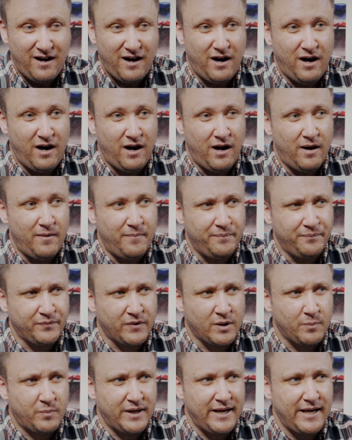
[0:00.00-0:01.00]

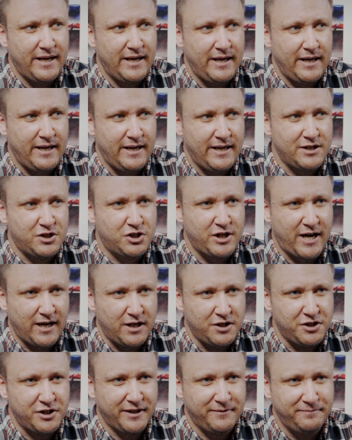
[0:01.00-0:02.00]
But it is
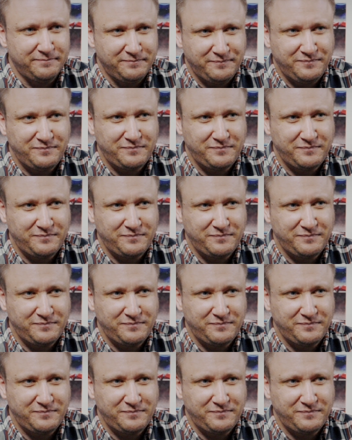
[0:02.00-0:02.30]
challenging.